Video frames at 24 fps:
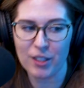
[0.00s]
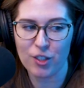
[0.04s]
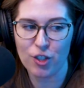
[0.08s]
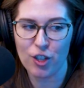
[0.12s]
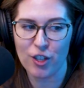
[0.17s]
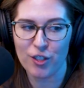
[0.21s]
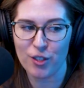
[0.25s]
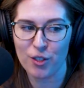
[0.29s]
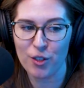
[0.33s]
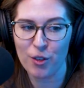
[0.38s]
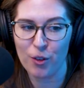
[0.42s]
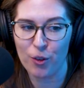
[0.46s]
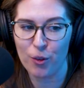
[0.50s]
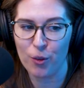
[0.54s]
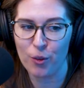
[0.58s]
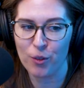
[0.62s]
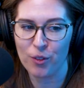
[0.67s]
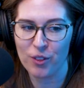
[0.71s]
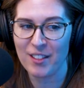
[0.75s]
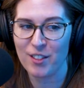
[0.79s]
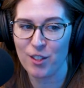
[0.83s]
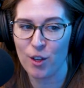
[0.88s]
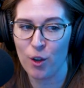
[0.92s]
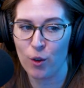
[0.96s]
but just so
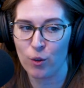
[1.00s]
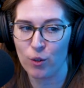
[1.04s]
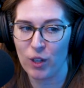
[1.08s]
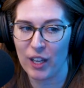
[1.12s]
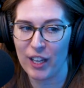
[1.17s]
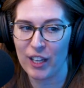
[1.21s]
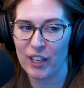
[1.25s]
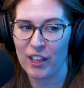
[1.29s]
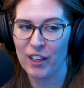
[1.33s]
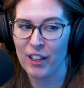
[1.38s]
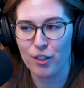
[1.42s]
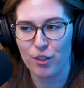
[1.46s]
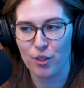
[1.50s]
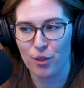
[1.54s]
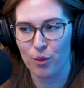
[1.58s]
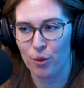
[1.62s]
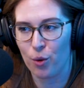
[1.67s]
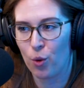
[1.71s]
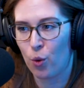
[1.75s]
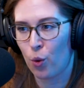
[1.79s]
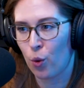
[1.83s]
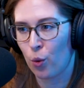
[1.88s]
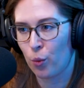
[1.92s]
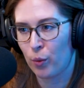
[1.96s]
clients know, like there's a
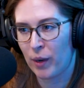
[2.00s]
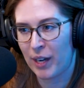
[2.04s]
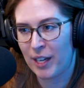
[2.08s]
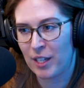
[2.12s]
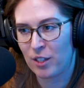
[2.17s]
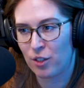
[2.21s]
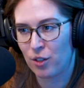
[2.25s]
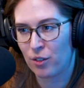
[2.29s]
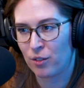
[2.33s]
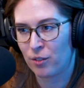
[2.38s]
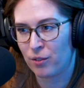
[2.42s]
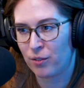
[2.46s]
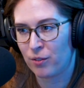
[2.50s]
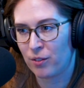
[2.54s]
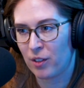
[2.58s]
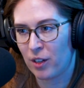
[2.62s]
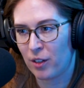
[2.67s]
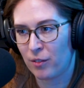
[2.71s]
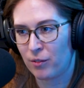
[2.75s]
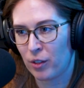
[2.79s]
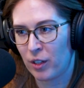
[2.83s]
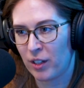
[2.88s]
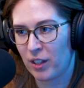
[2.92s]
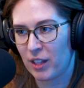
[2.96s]
whole range of
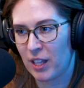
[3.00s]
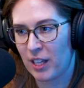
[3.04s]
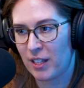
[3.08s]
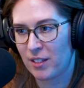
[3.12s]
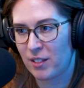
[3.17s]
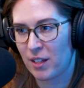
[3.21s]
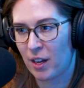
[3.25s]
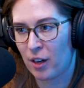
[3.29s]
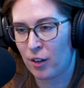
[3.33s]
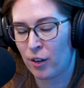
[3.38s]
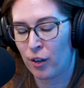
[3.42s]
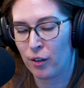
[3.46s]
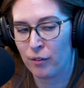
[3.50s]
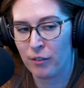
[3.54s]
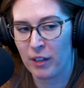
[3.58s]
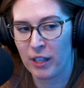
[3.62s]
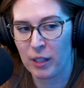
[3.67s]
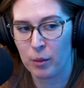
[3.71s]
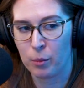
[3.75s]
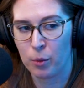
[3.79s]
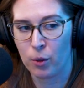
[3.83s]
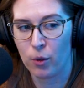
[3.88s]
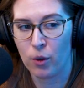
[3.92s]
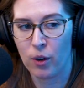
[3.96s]
different things that are
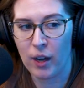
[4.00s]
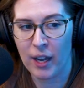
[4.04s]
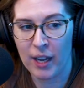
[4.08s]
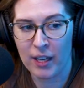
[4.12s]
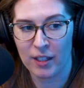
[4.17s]
available,